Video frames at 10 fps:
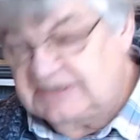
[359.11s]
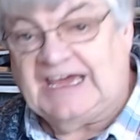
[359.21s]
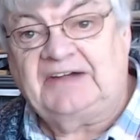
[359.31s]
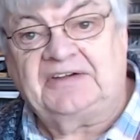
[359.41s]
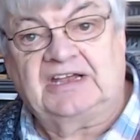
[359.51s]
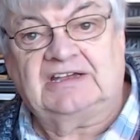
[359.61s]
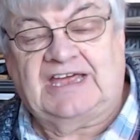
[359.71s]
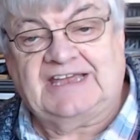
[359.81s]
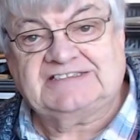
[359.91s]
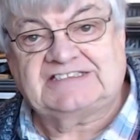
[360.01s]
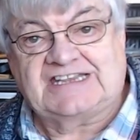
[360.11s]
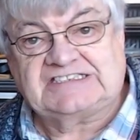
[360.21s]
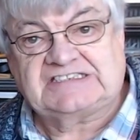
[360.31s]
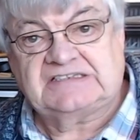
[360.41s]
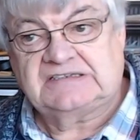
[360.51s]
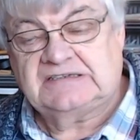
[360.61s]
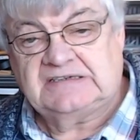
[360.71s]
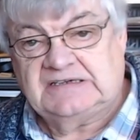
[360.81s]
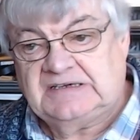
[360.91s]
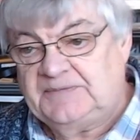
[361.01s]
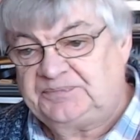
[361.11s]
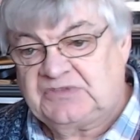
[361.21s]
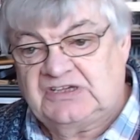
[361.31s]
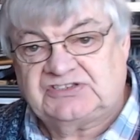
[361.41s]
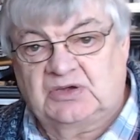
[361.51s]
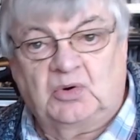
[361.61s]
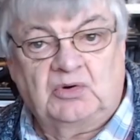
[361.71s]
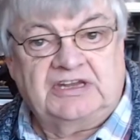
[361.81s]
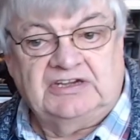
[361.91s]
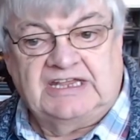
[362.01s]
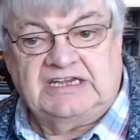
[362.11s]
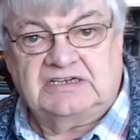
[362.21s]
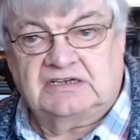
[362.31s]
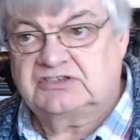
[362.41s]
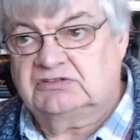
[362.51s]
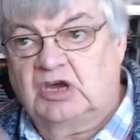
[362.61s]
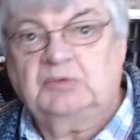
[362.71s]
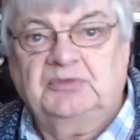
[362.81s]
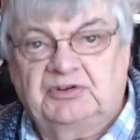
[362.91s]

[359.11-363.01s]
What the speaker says: carrier accessed, so all you need to open